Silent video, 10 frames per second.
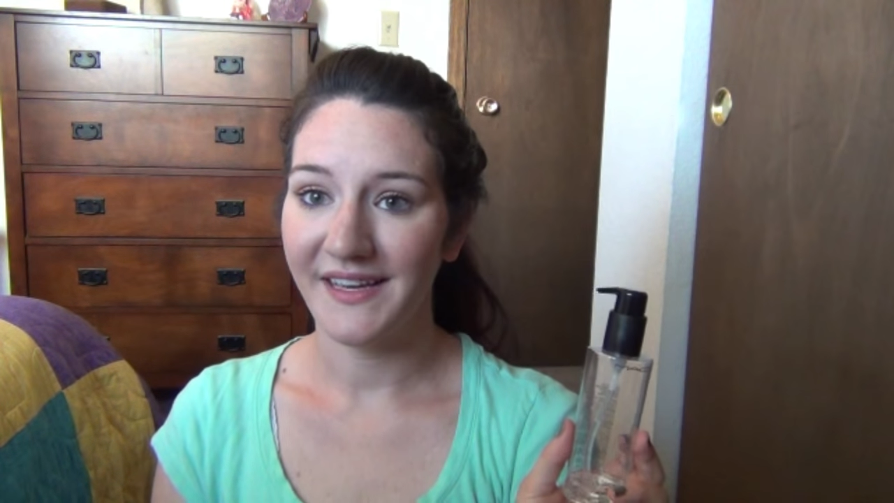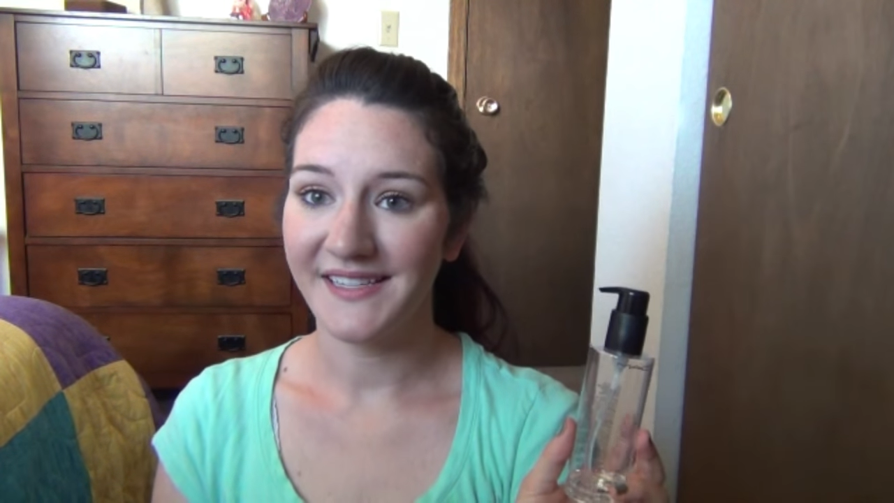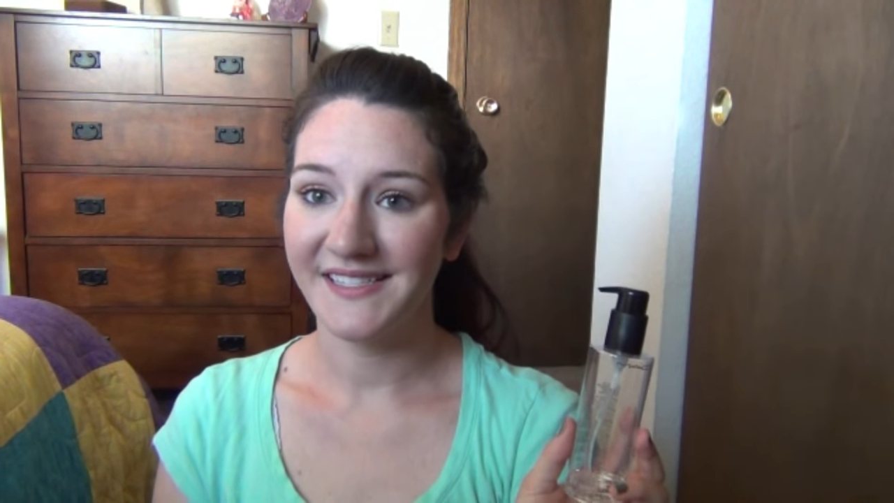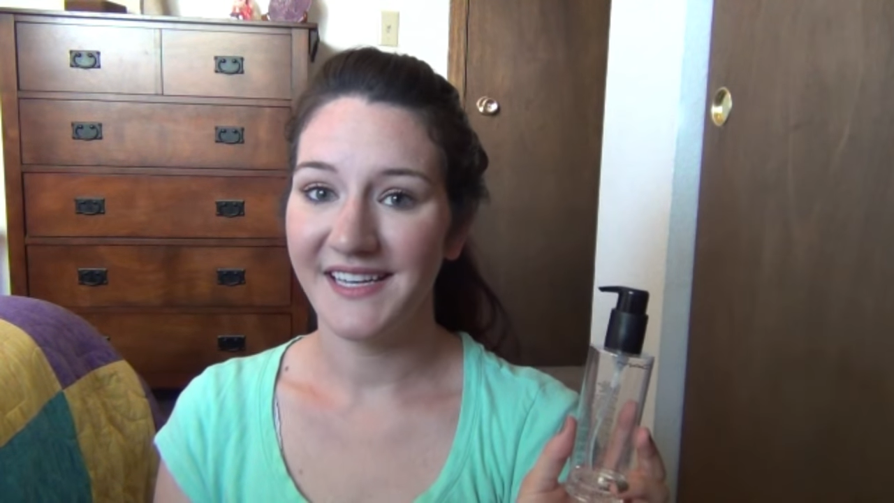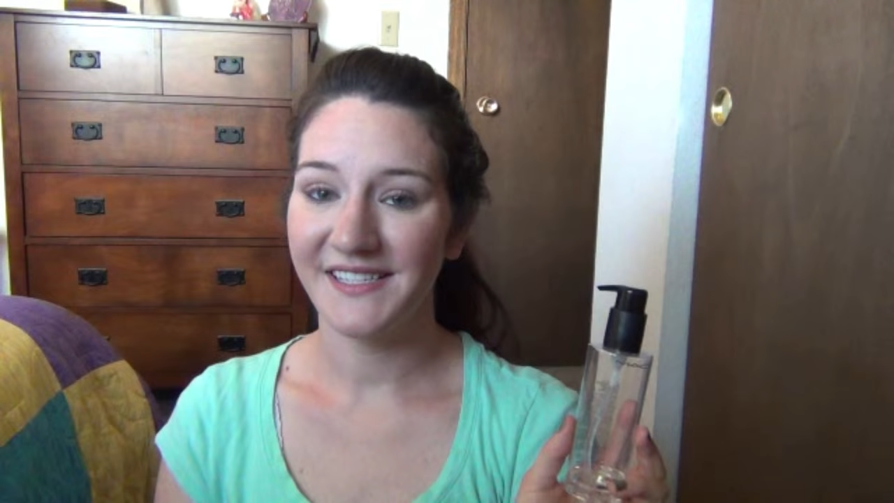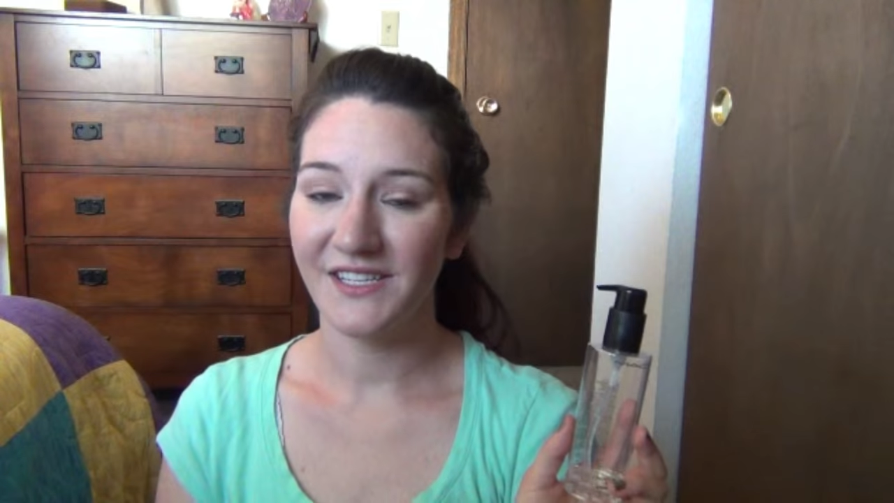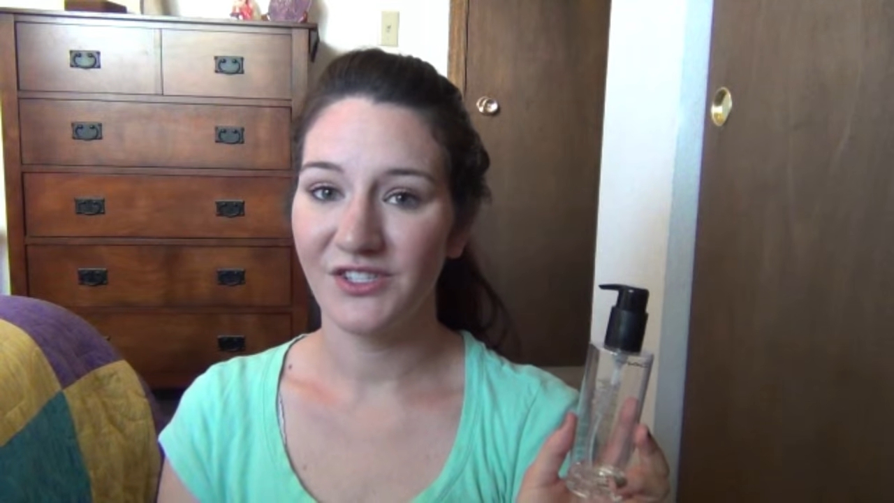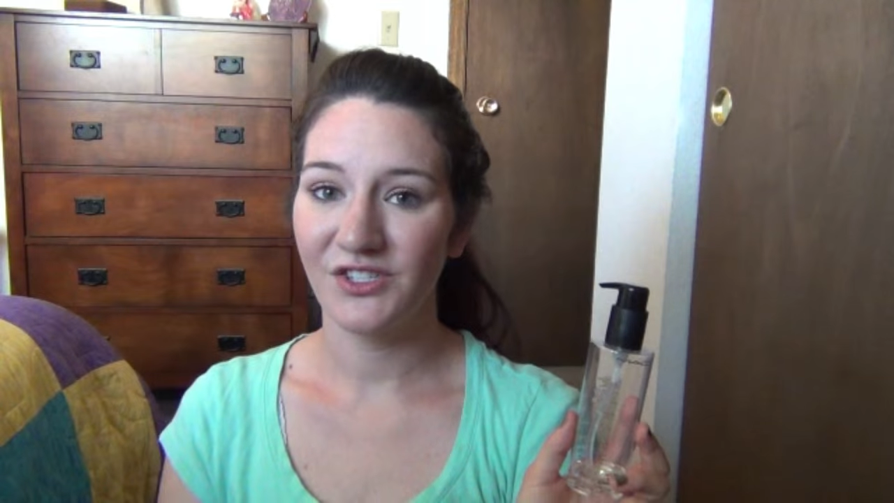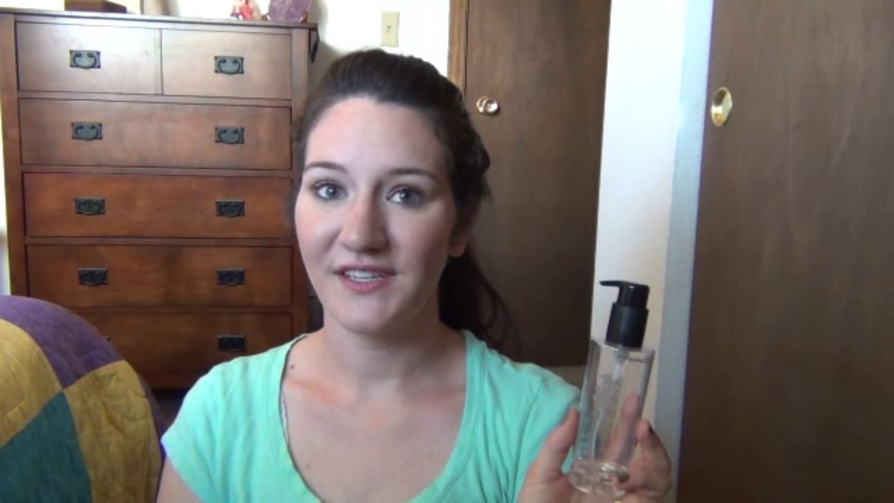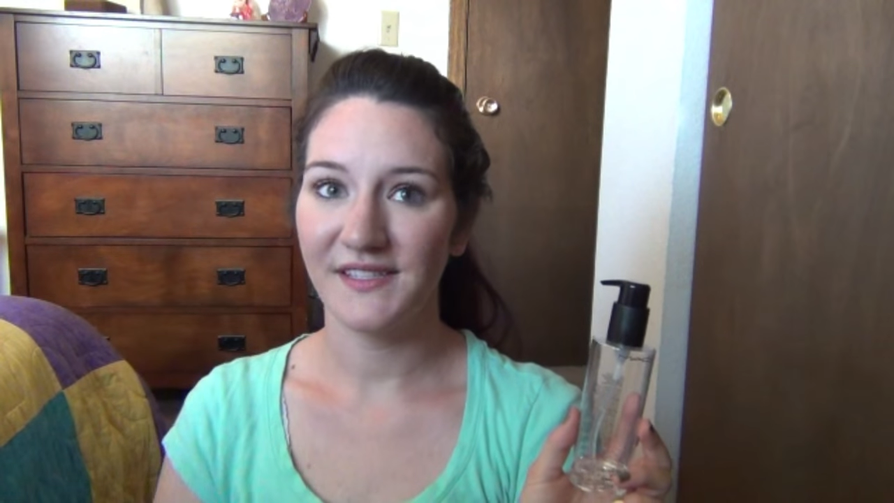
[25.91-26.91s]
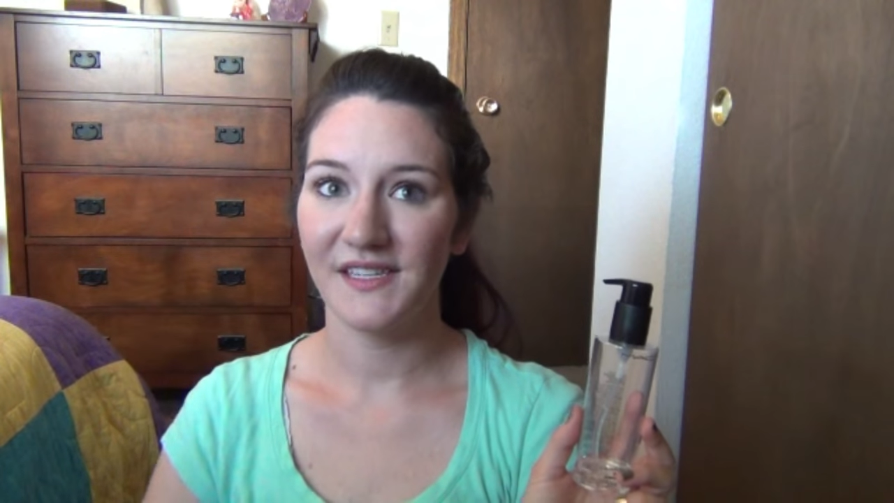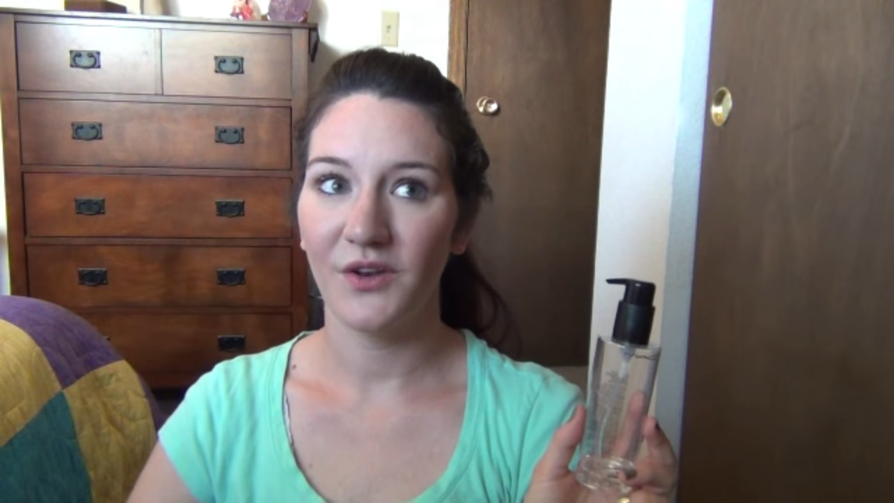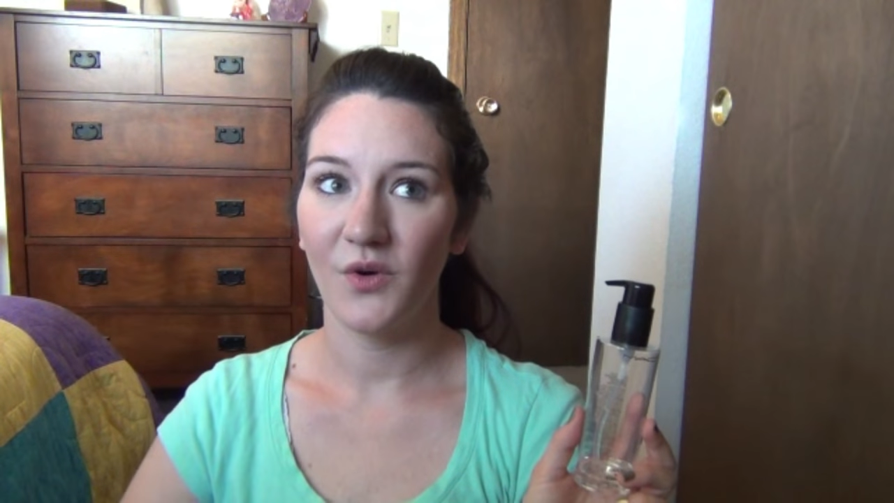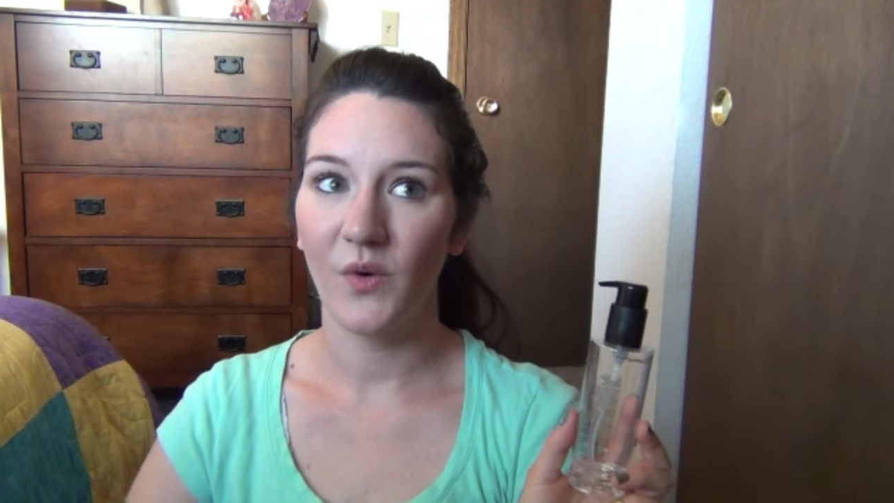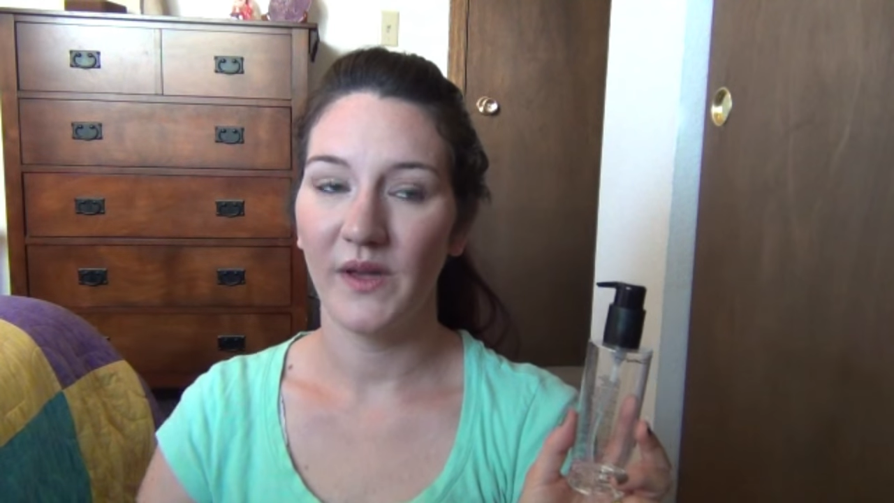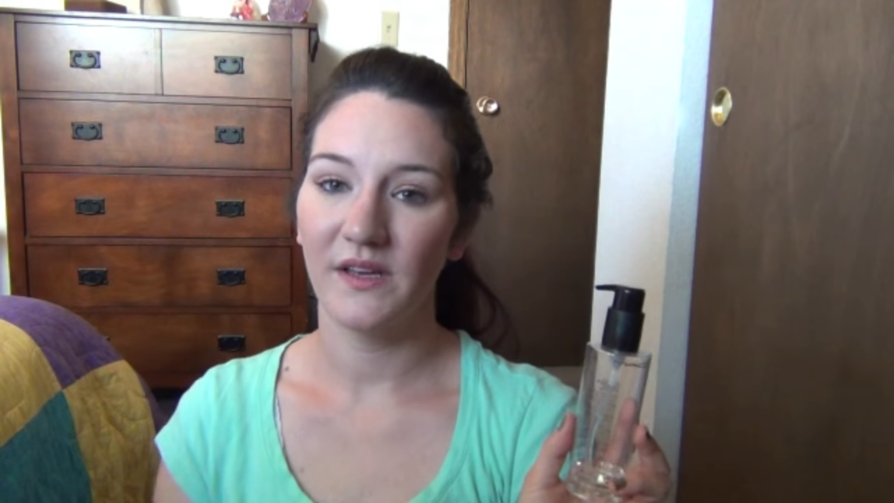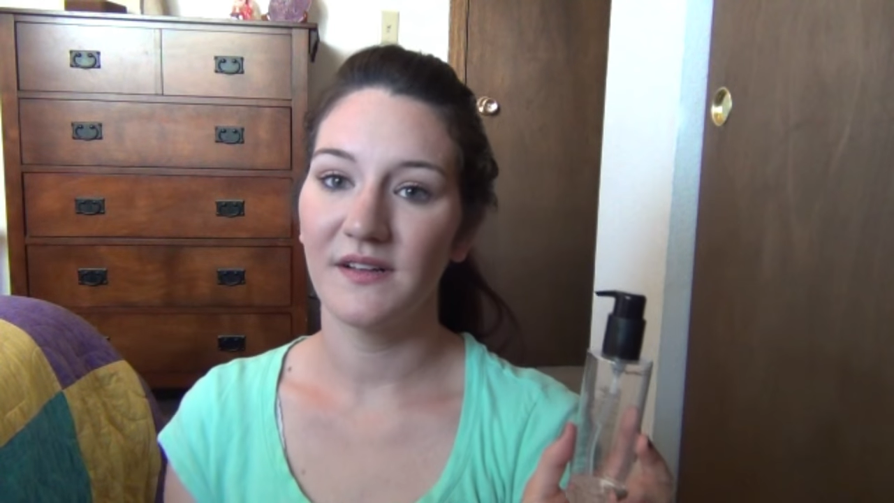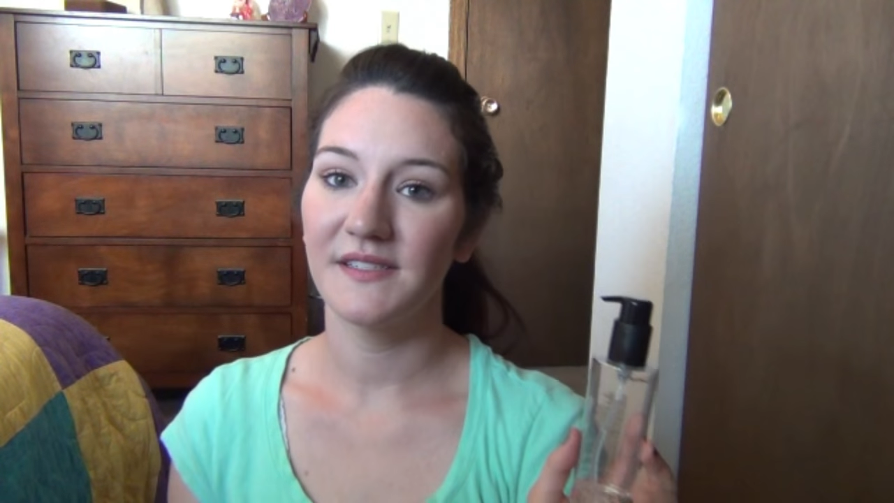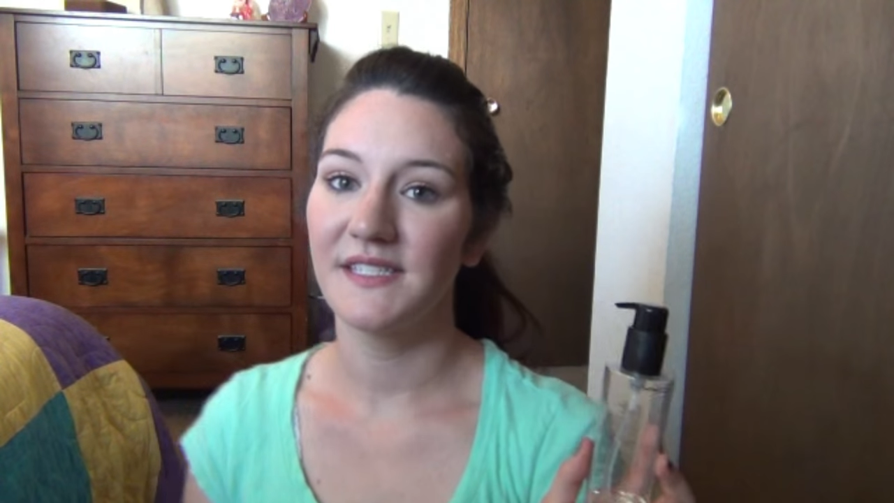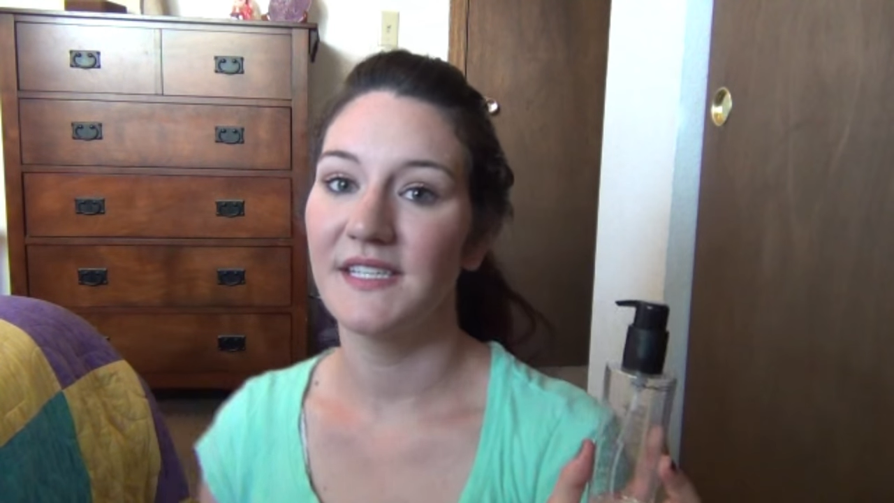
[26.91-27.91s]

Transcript: is it's just an oil